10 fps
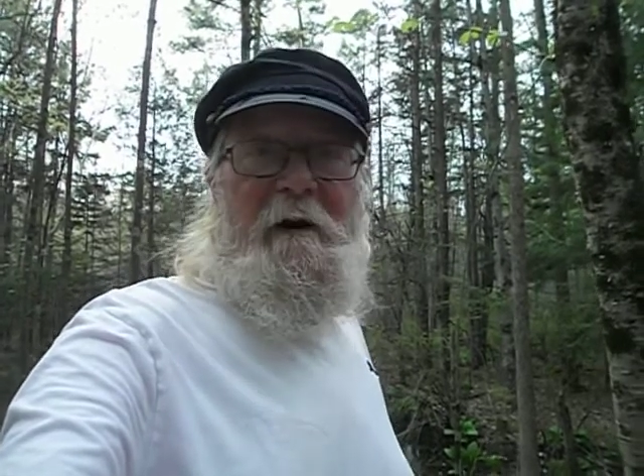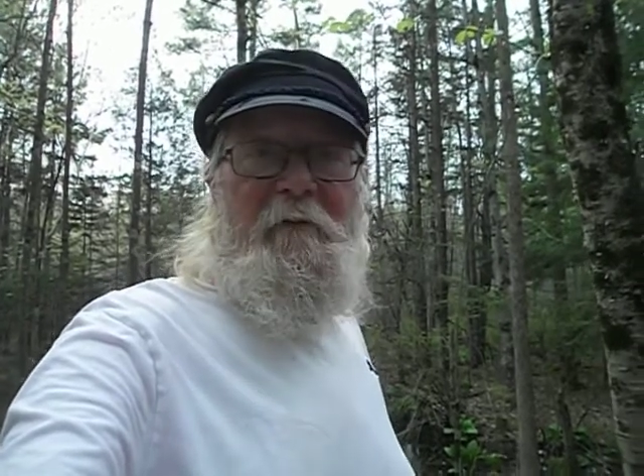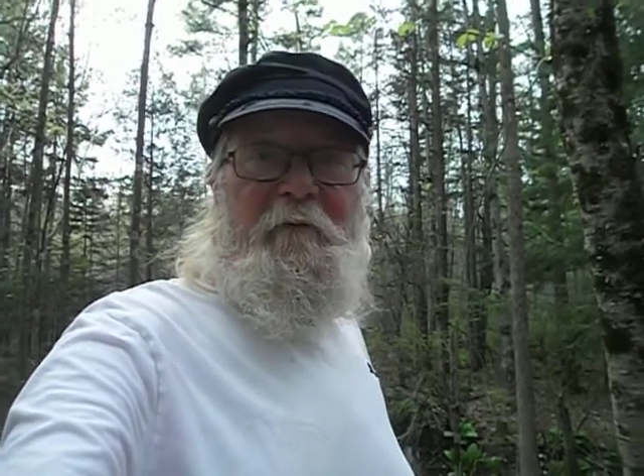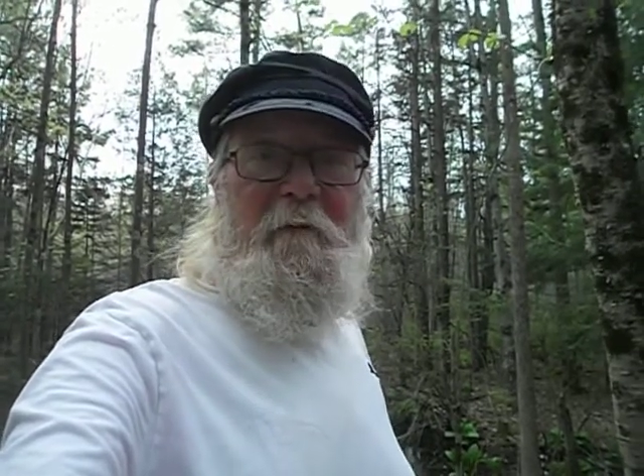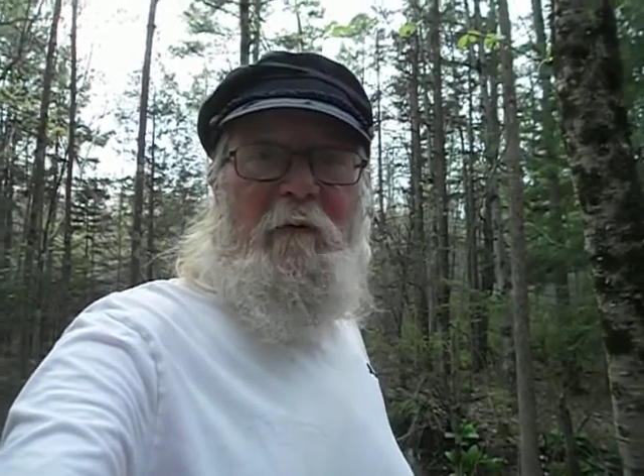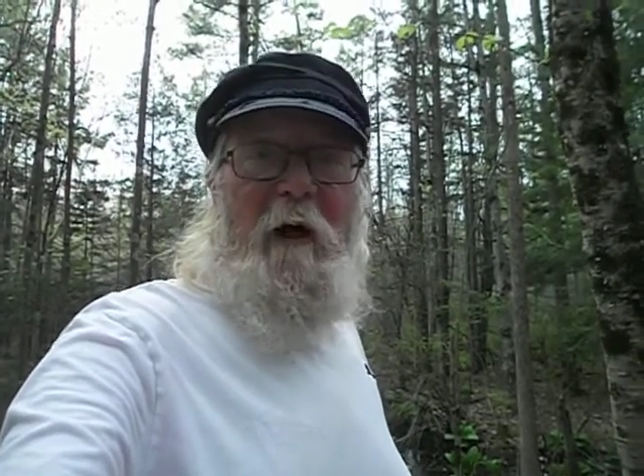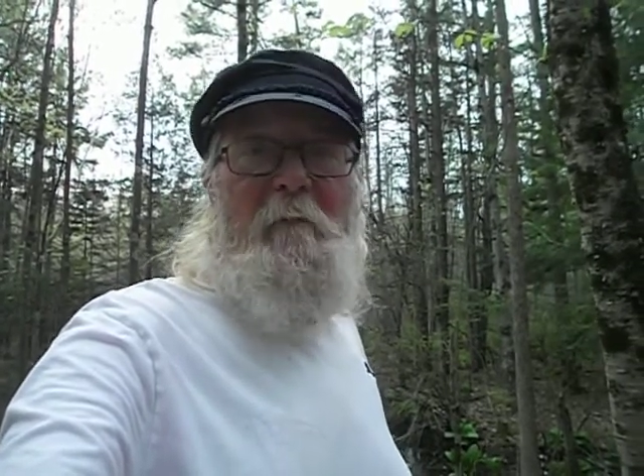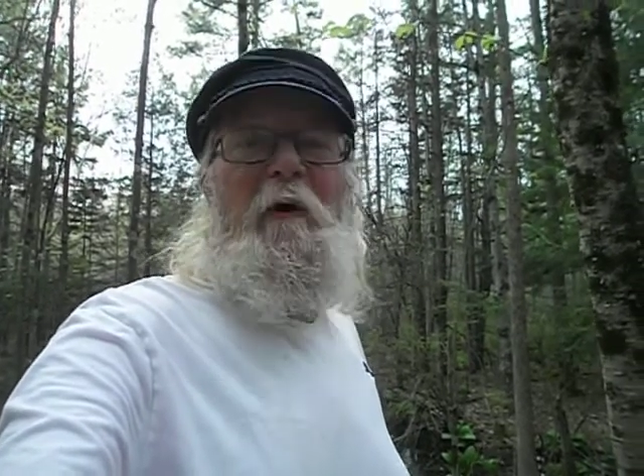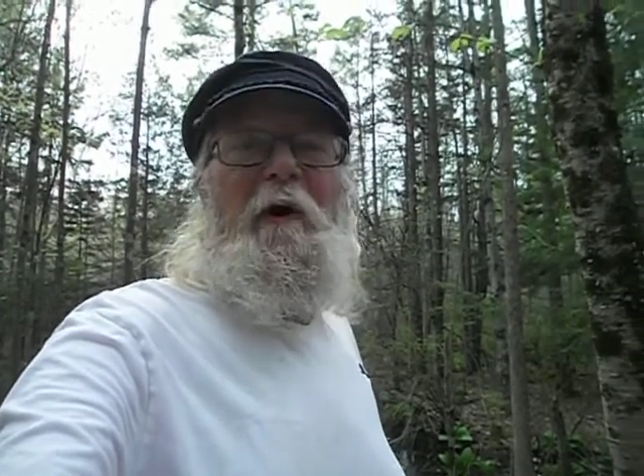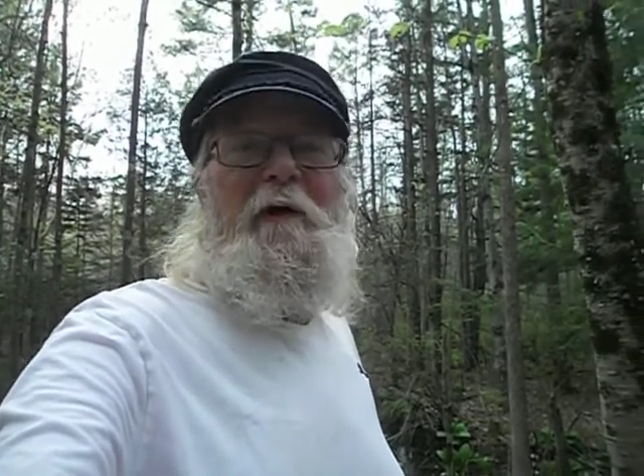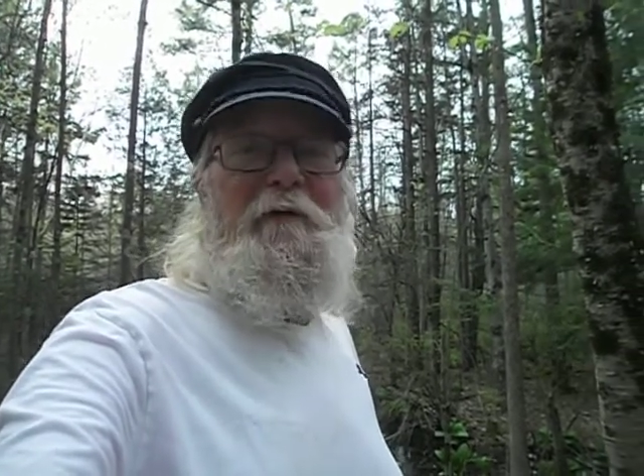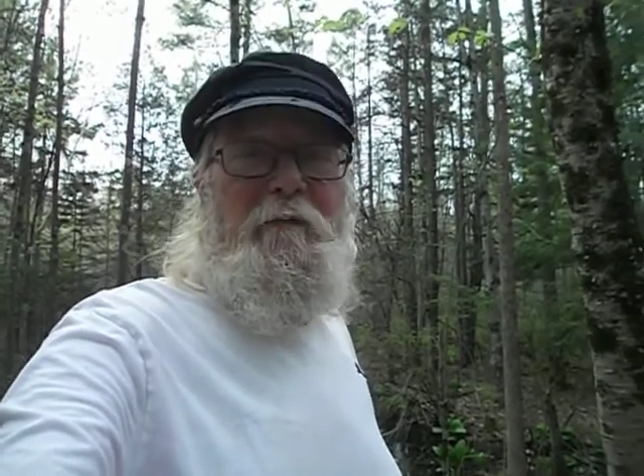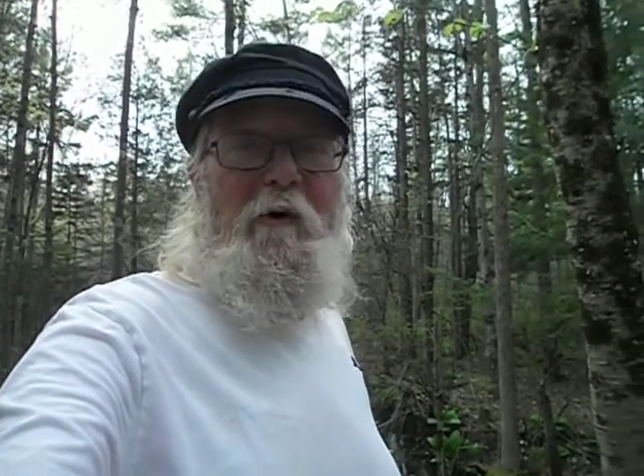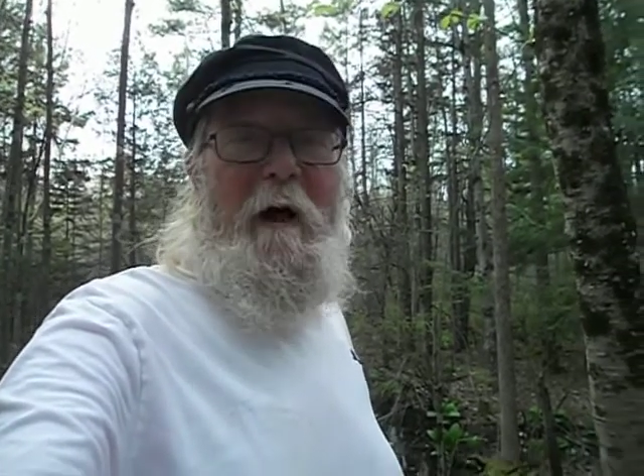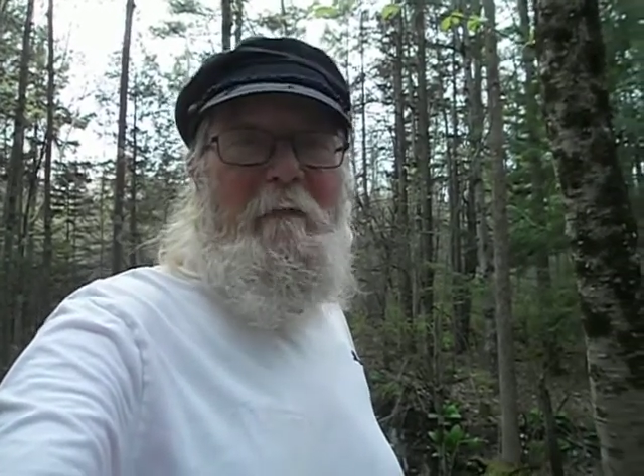it was a problem." "Well, it is a
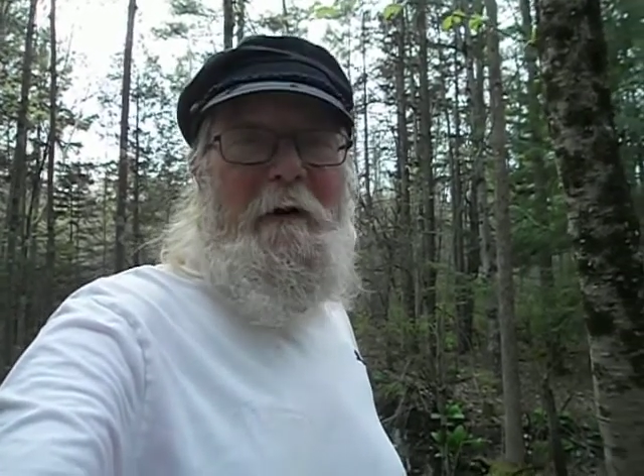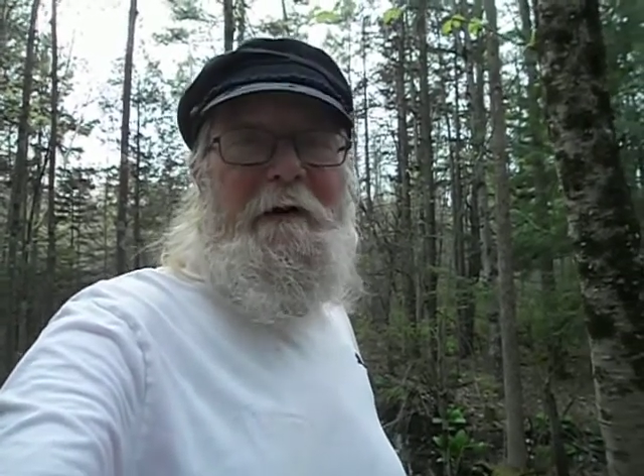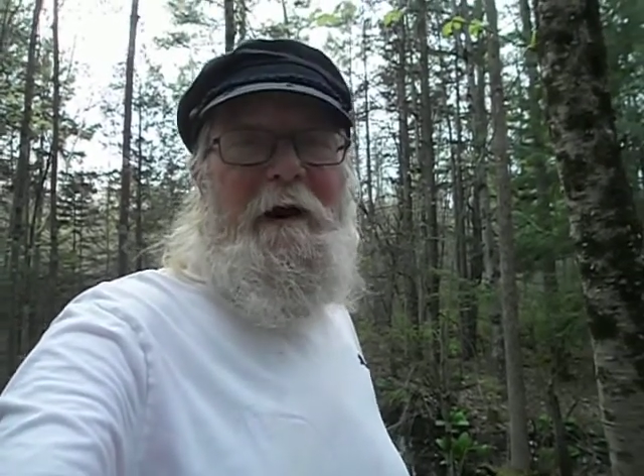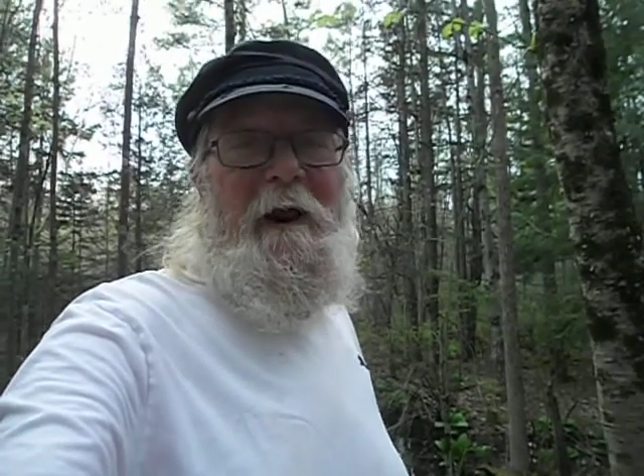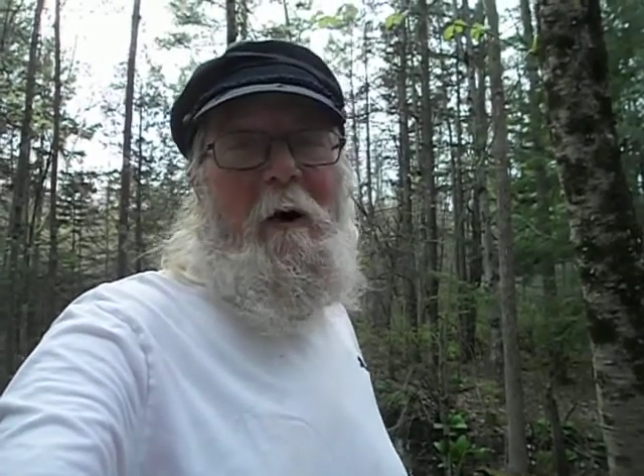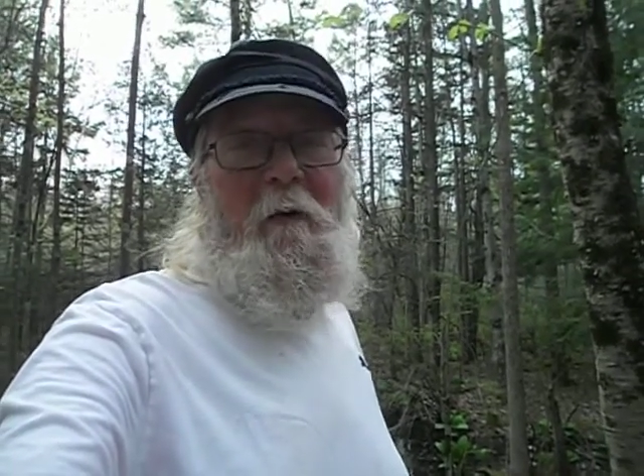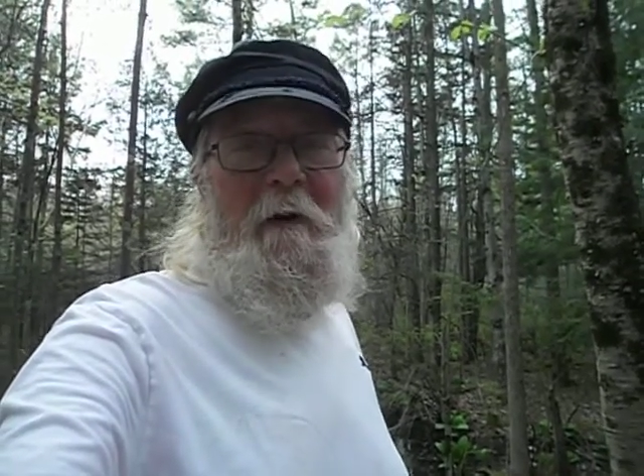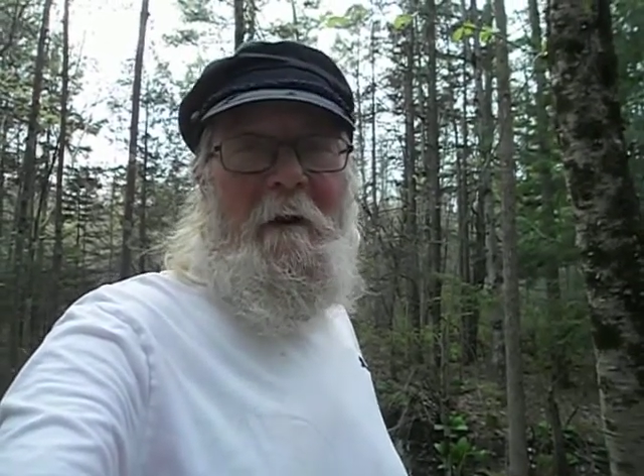problem. Now get out."